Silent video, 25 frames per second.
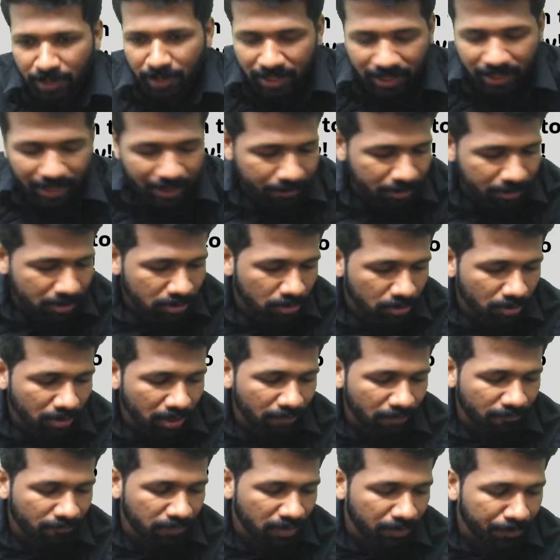in Amazon
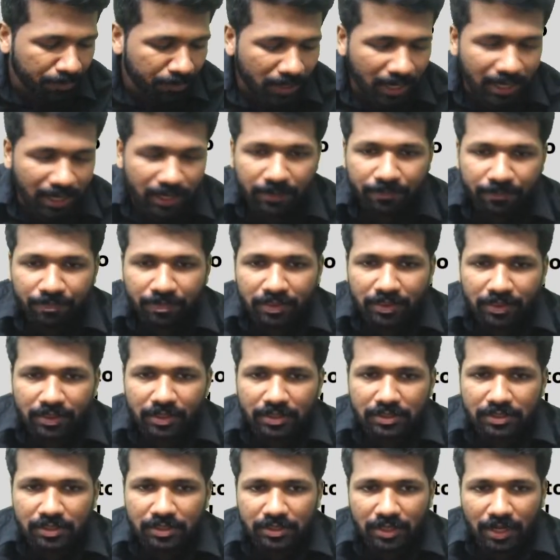and Flipkart.
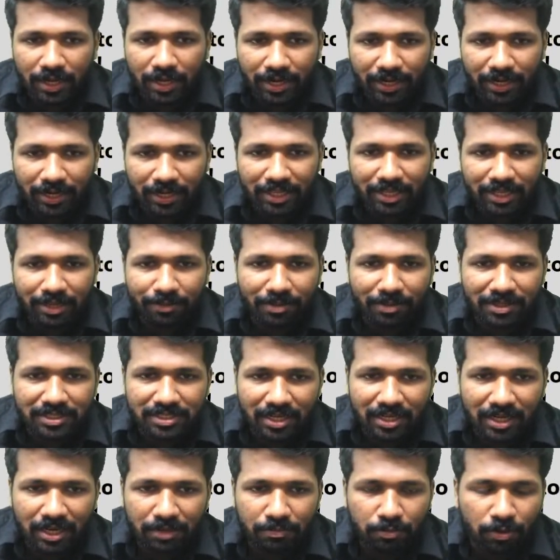This is currently the
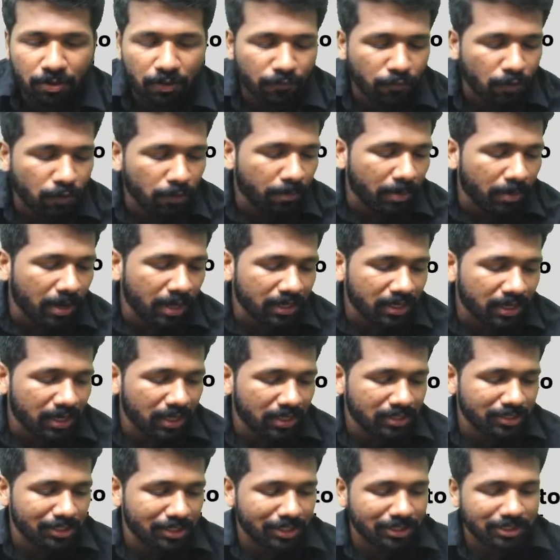bestseller book for Part
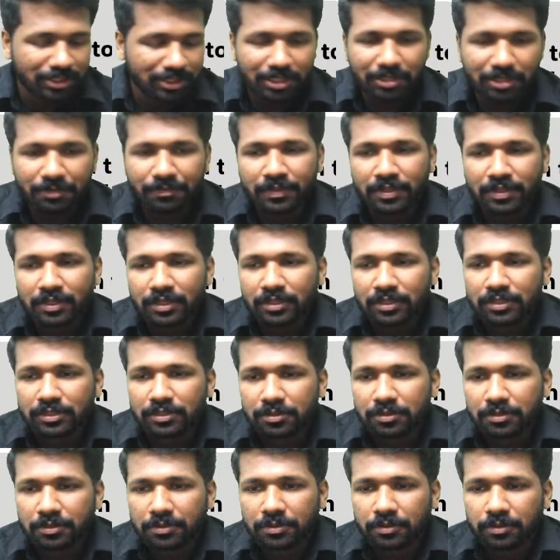A section.
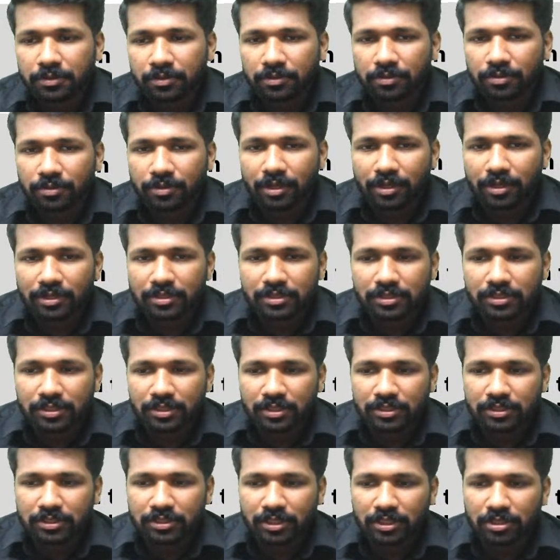So you can
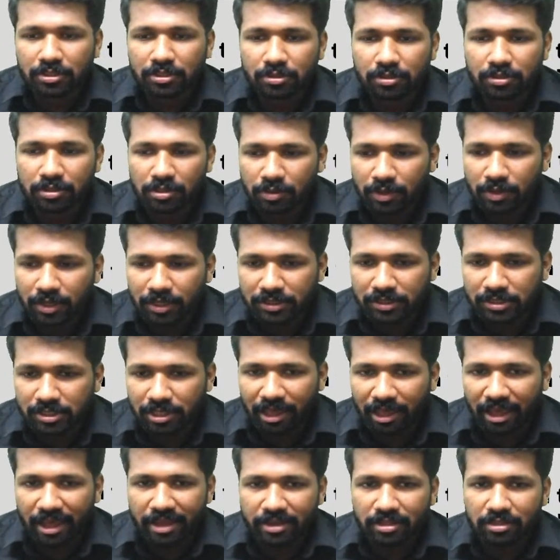search it or you can
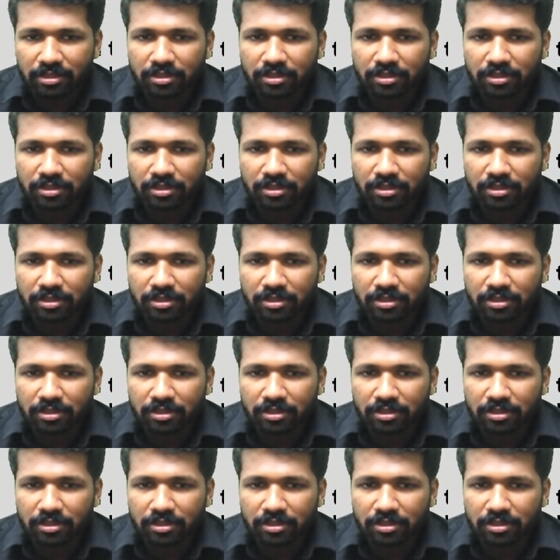scan